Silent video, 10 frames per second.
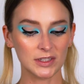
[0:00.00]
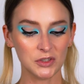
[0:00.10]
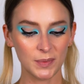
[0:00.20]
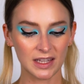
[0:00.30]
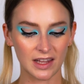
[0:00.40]
going
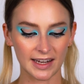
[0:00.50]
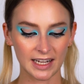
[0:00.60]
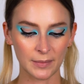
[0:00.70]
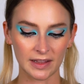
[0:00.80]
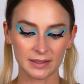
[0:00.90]
to be
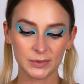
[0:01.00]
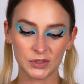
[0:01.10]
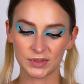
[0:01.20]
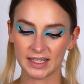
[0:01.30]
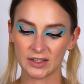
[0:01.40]
lining my
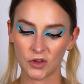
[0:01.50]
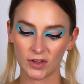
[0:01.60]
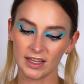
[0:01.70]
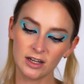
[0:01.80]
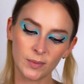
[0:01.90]
lips using
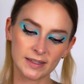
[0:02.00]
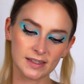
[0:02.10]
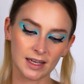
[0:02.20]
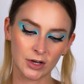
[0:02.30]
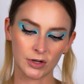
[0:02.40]
the
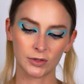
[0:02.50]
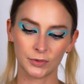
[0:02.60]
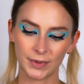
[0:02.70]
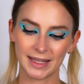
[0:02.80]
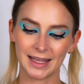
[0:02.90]
Illamasqua
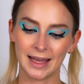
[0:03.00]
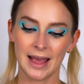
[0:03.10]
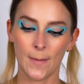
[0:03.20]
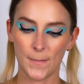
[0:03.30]
coloring